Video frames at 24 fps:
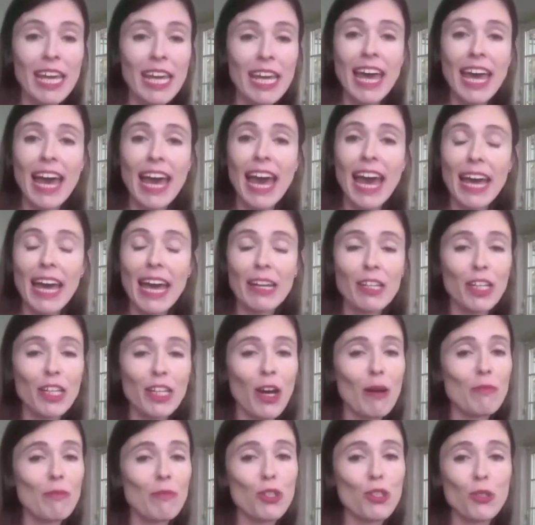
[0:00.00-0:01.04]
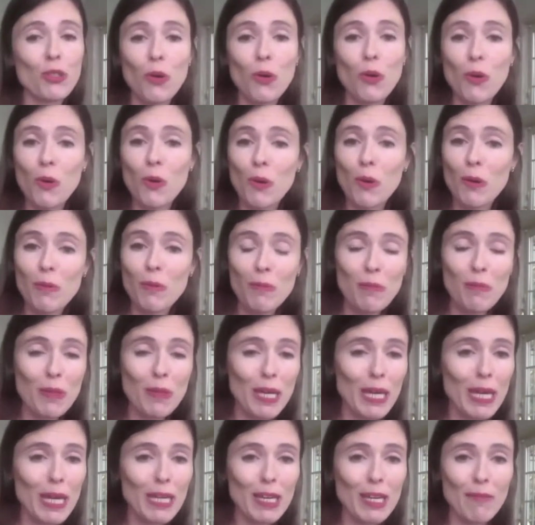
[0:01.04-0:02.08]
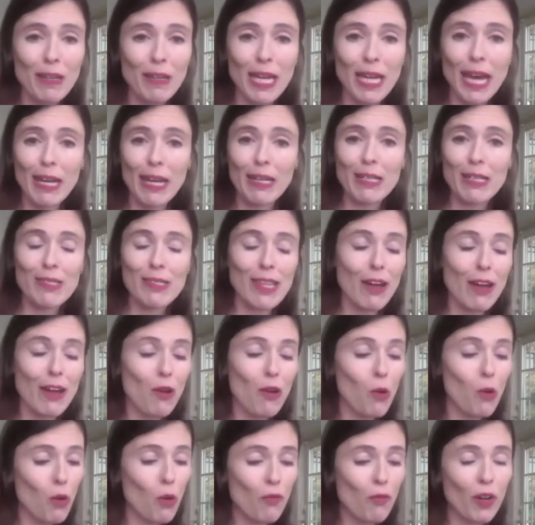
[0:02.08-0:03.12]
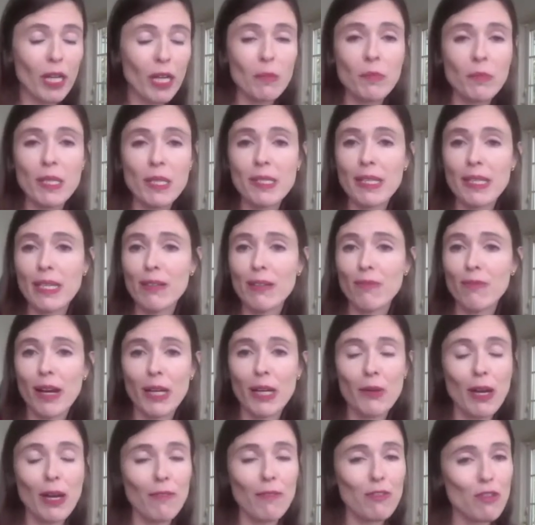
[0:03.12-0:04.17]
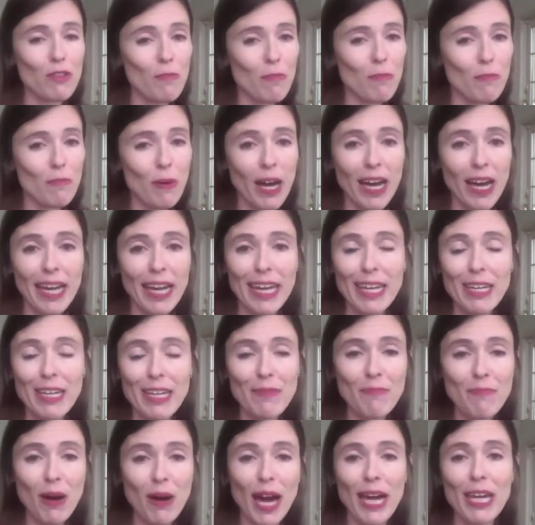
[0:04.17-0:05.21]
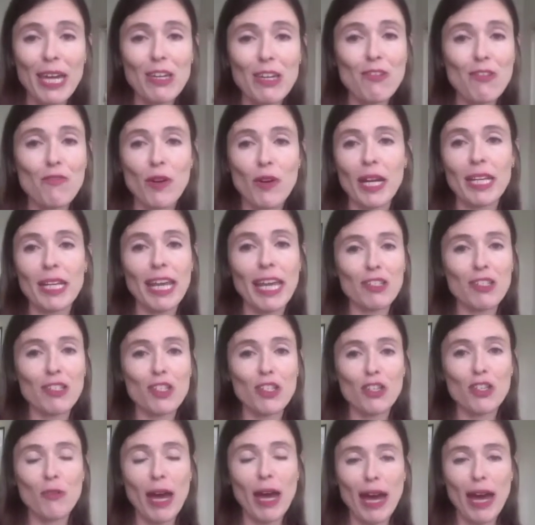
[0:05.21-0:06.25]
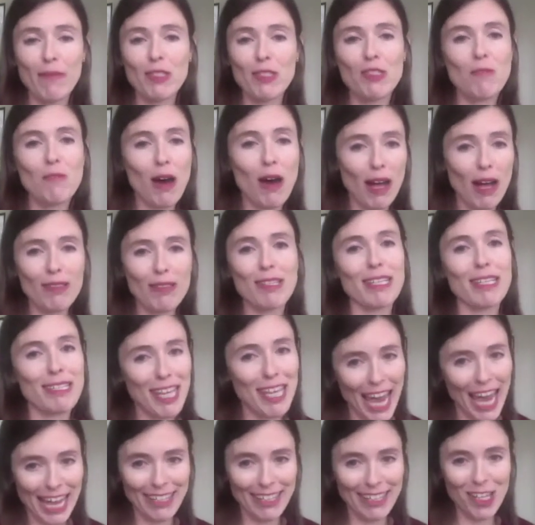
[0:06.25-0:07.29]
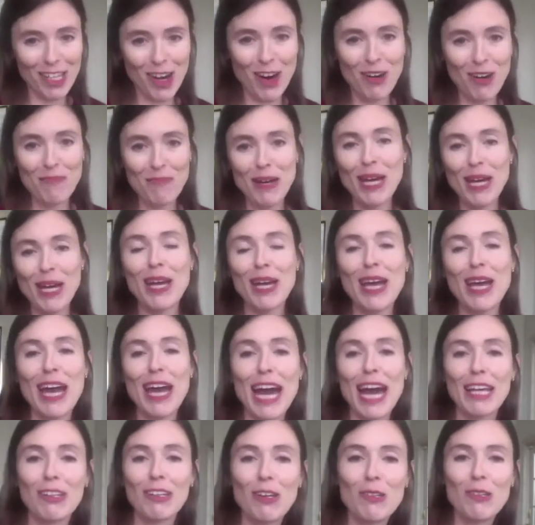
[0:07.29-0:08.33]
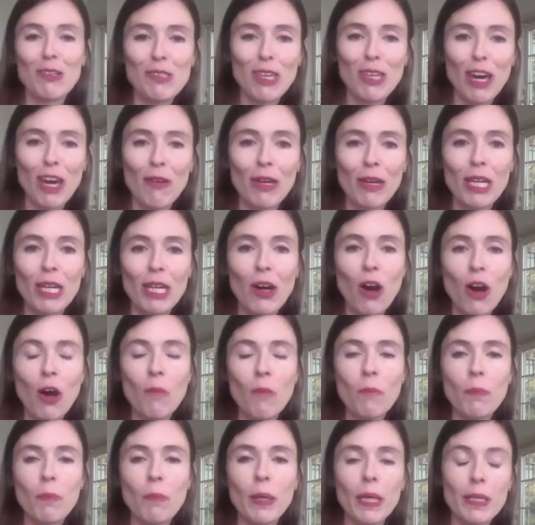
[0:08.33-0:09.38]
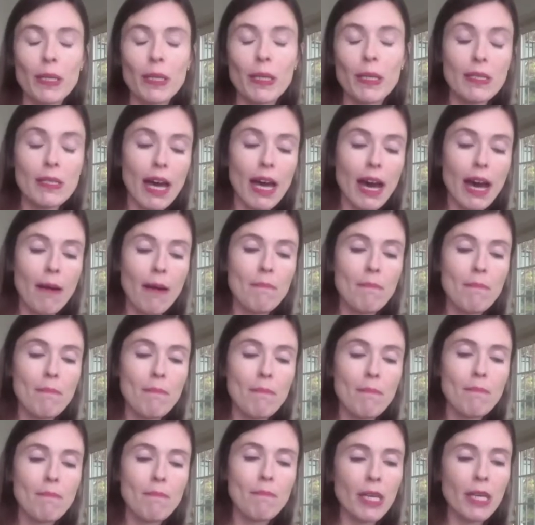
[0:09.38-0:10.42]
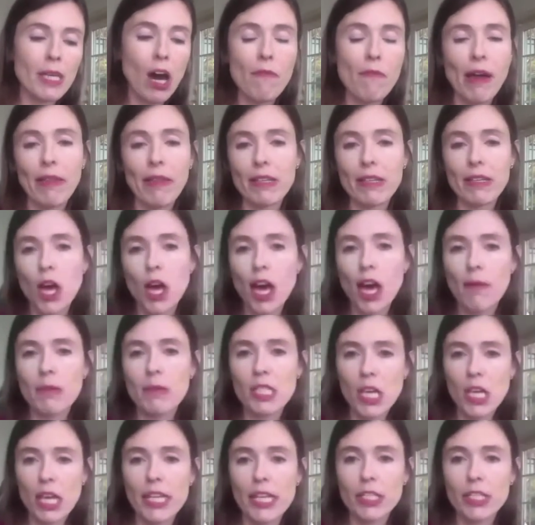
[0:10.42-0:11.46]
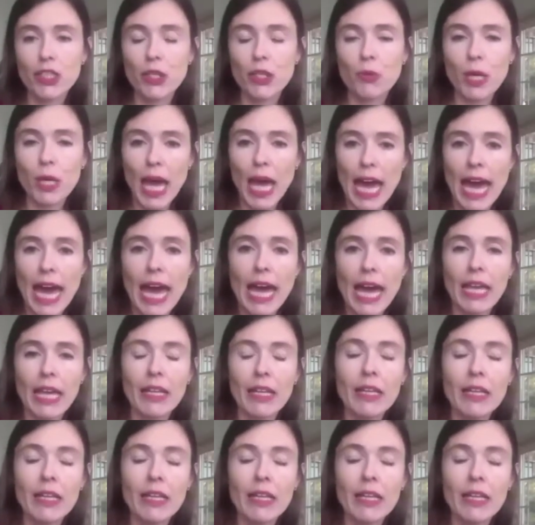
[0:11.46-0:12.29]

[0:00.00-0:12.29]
And, I'm sure the incoming candidates, they're all very busy, right? You have to, by your very nature, you have a demanding day job and lots going on. But carve out the time as early as you can